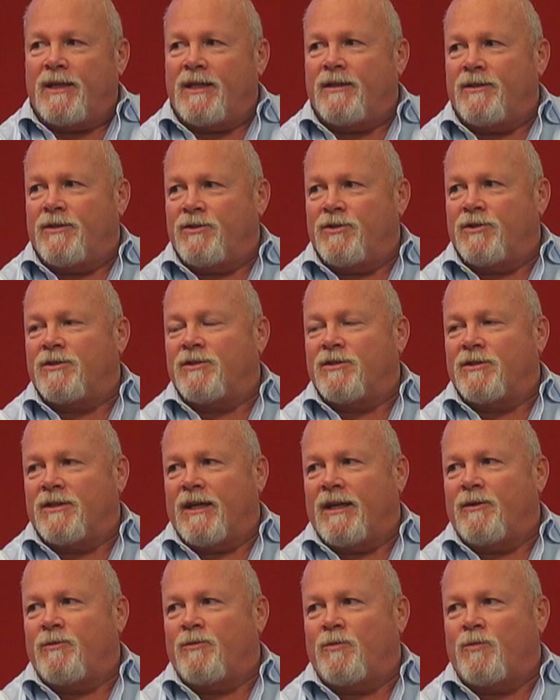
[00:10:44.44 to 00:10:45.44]
be made. And you just
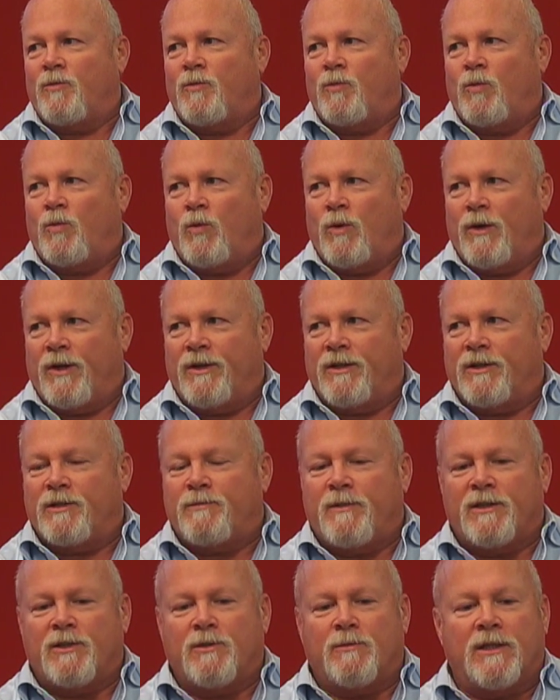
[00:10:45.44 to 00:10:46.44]
decide where you're going
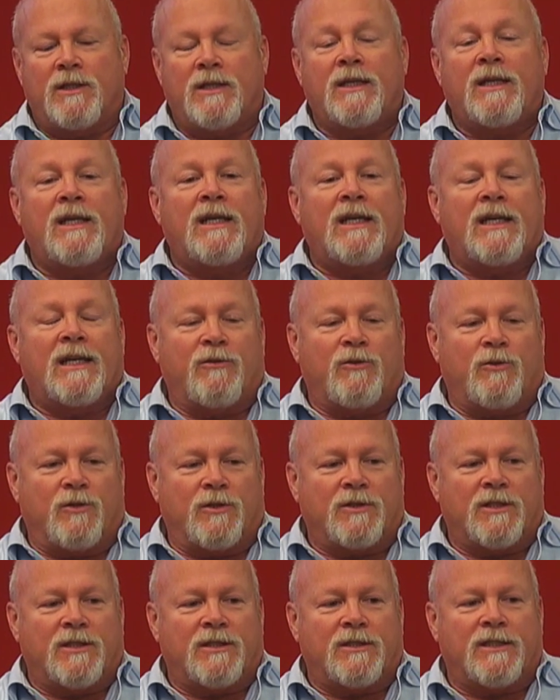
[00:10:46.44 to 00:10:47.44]
to spend your money. And of
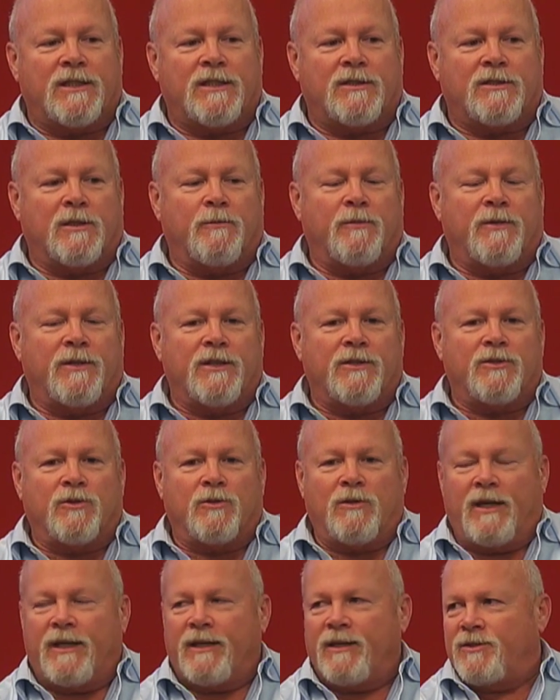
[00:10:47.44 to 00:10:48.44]
course, they say some things
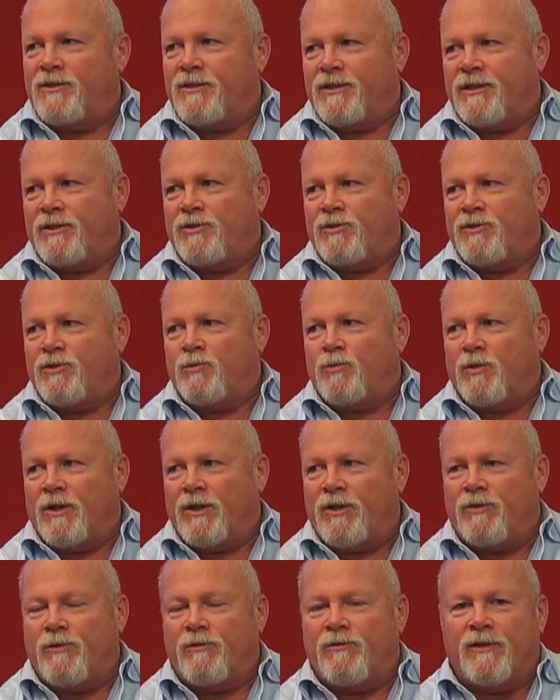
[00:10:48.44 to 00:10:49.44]
are legacy issues
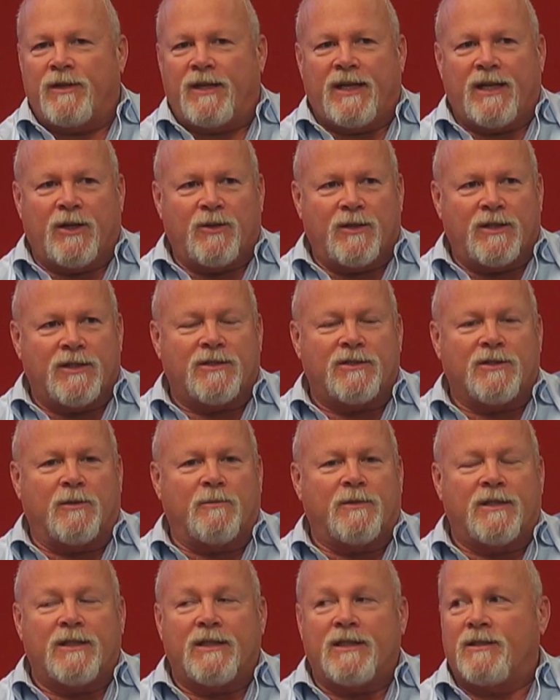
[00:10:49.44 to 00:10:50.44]
where you've inherited
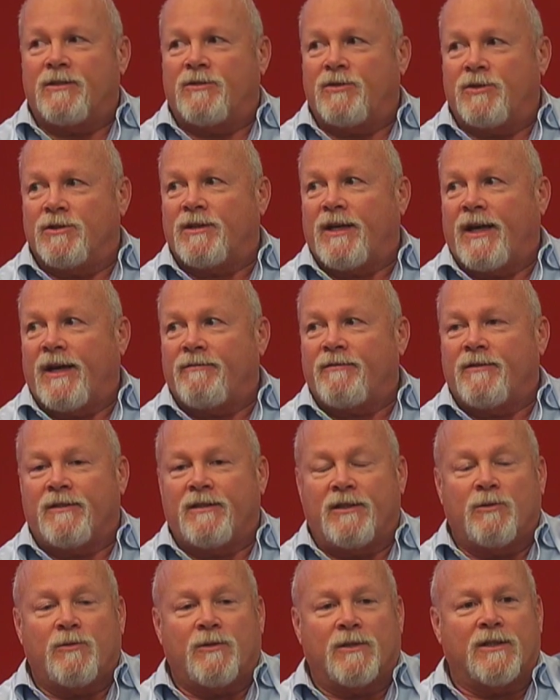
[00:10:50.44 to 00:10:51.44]
something and you just have to
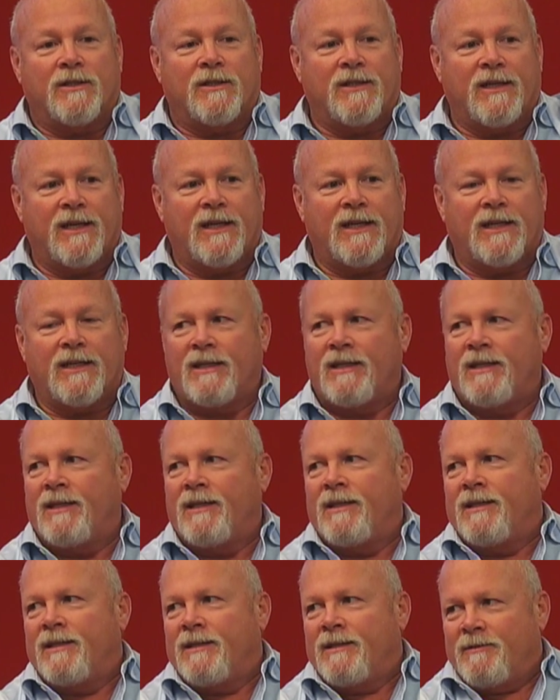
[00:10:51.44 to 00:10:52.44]
deal with it. You can't
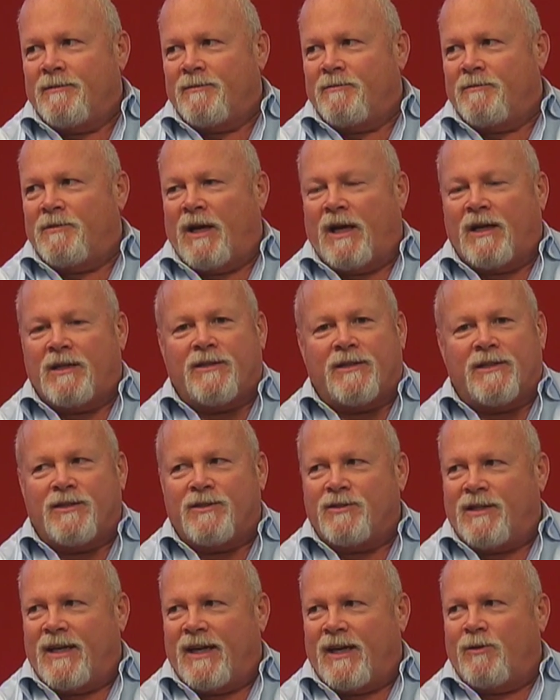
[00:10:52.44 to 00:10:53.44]
knock
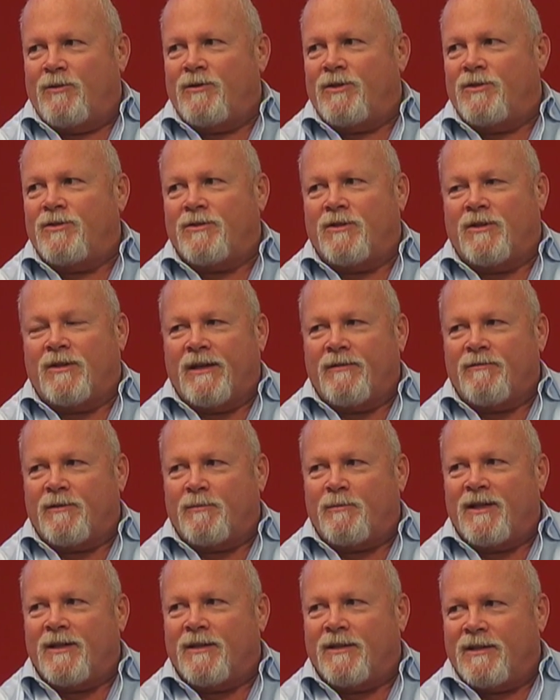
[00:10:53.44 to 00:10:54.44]
things down. You still have
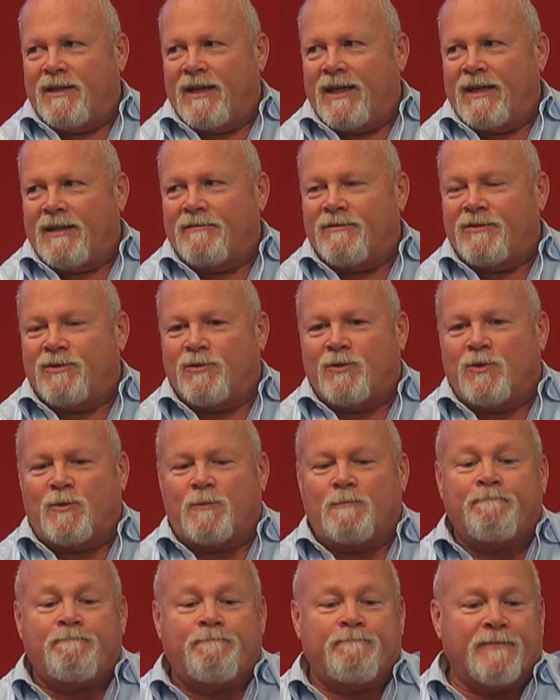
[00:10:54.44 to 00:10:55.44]
to pay the debt.
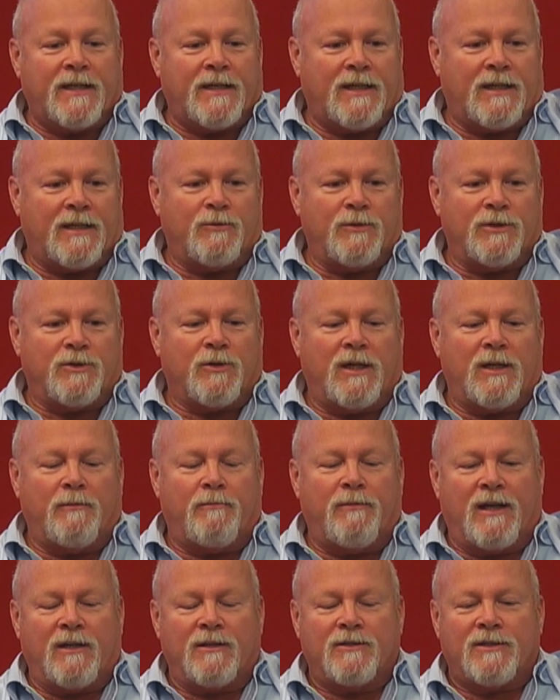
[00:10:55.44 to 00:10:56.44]
So we'll try
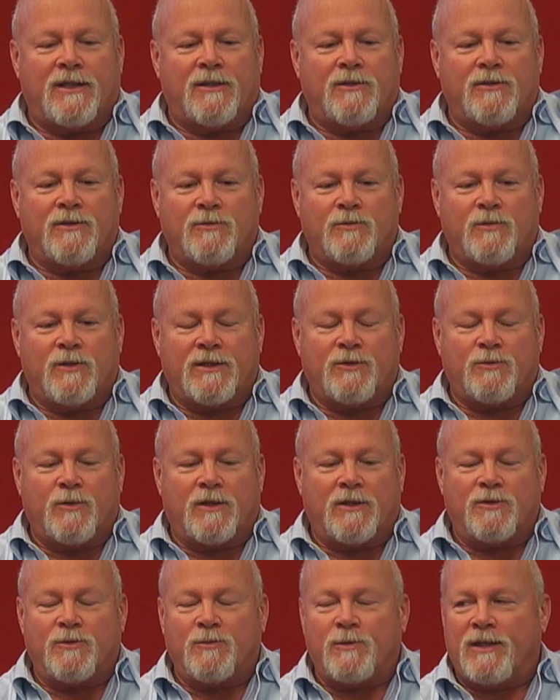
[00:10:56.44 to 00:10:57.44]
to balance that out as
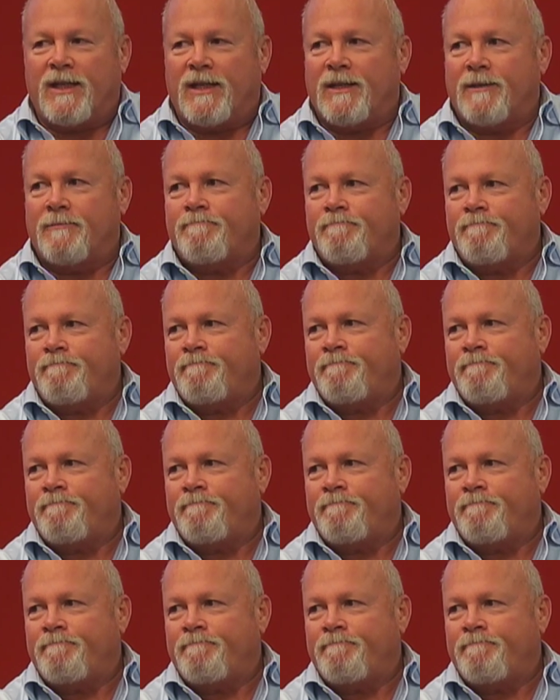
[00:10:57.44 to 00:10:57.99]
well as we can.